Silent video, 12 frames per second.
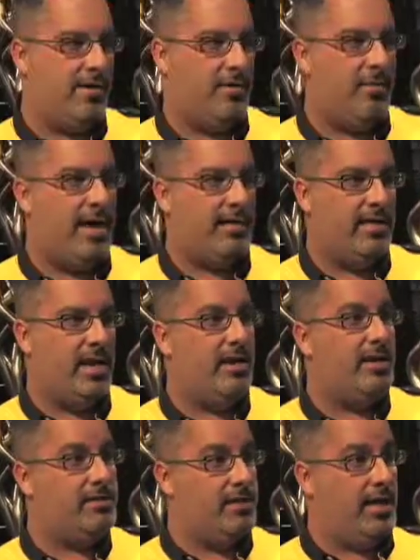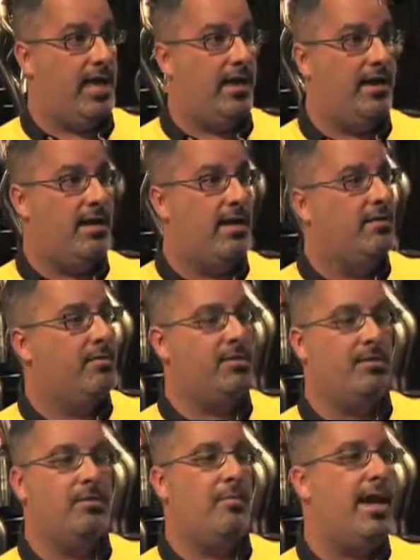to the back tire as an in-game, which
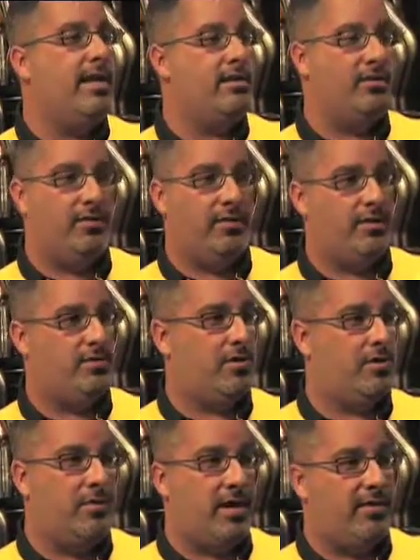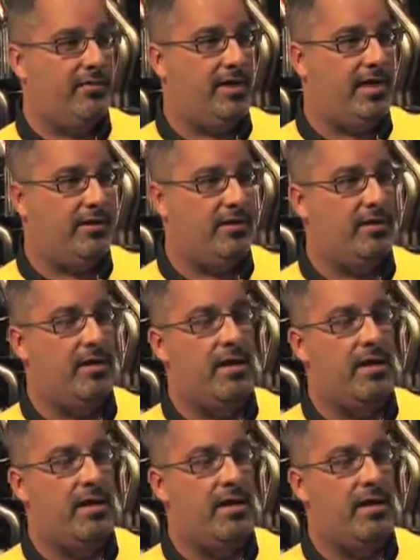is amazing for an exhaust modification.